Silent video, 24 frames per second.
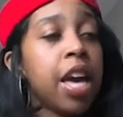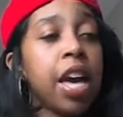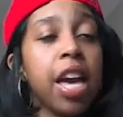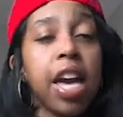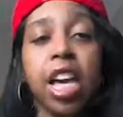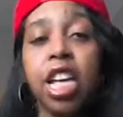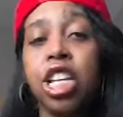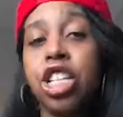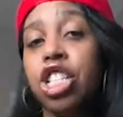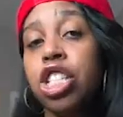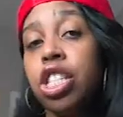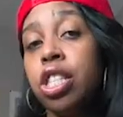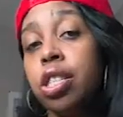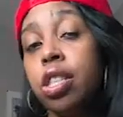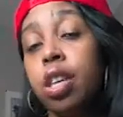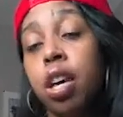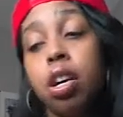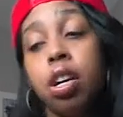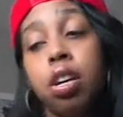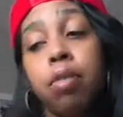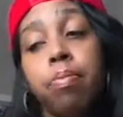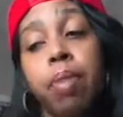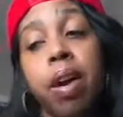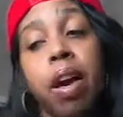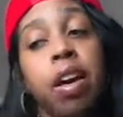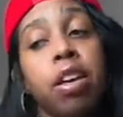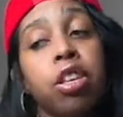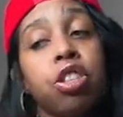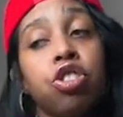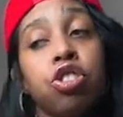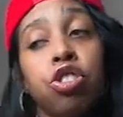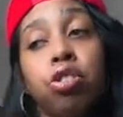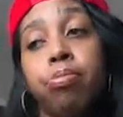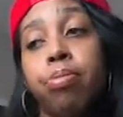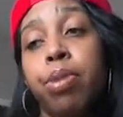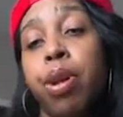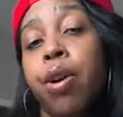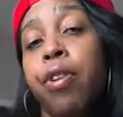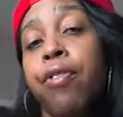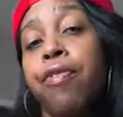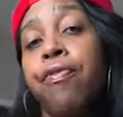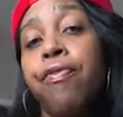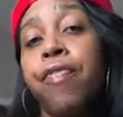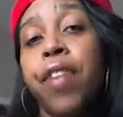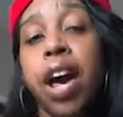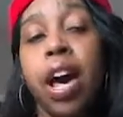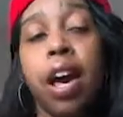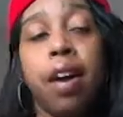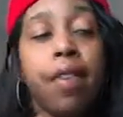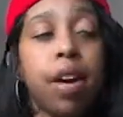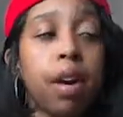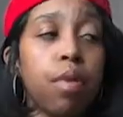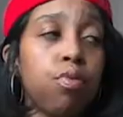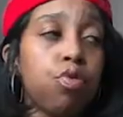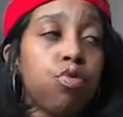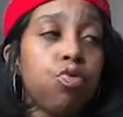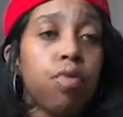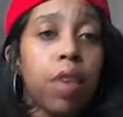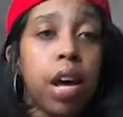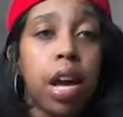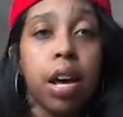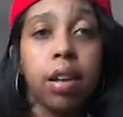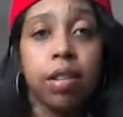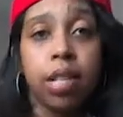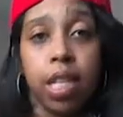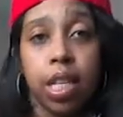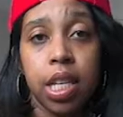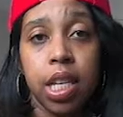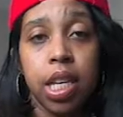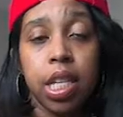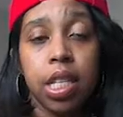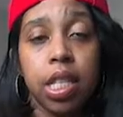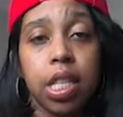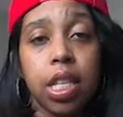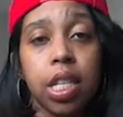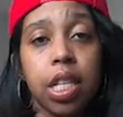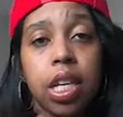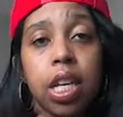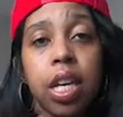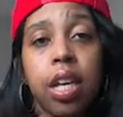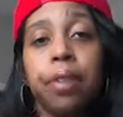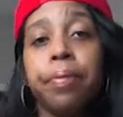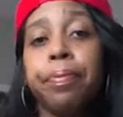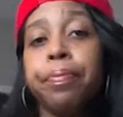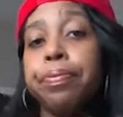And she's talking about it's gonna be a 5-hour drive to get to